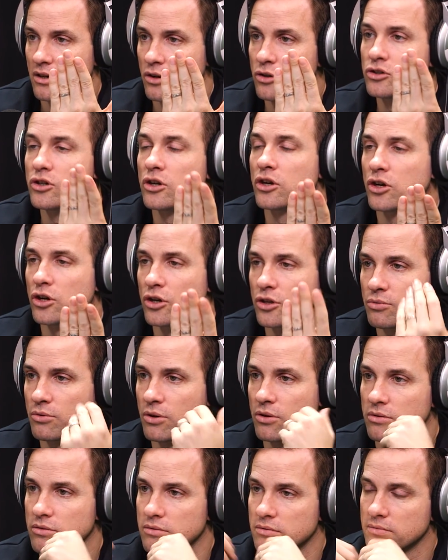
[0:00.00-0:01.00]
who's going to go
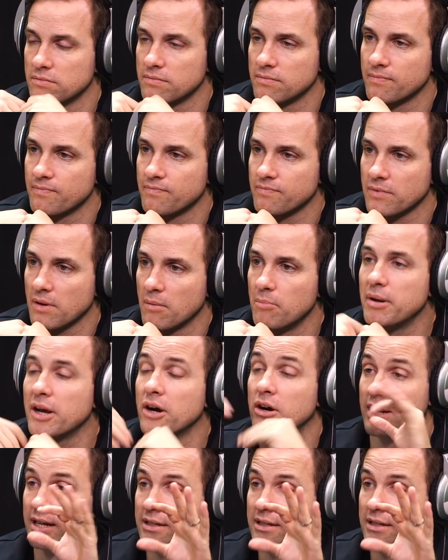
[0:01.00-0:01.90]
through be